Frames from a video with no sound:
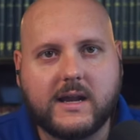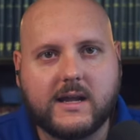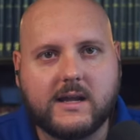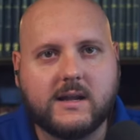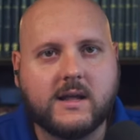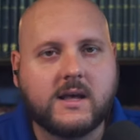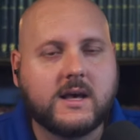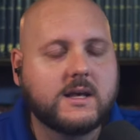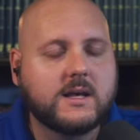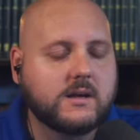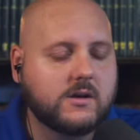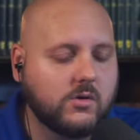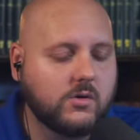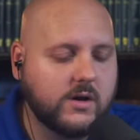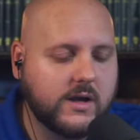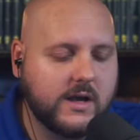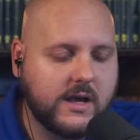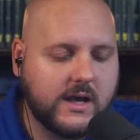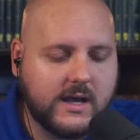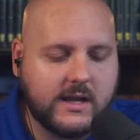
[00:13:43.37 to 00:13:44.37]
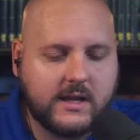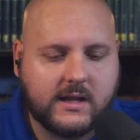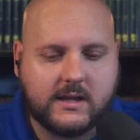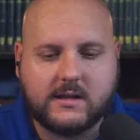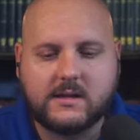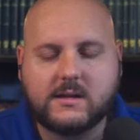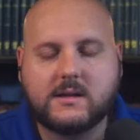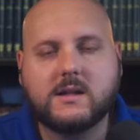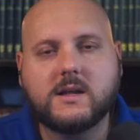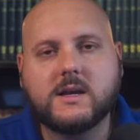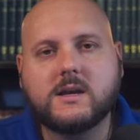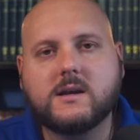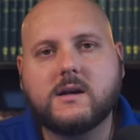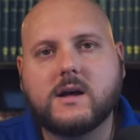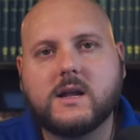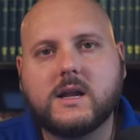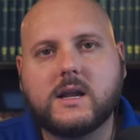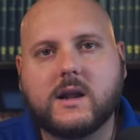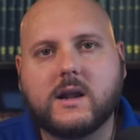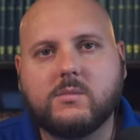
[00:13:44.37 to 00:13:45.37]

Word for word: it go ahead and click on it.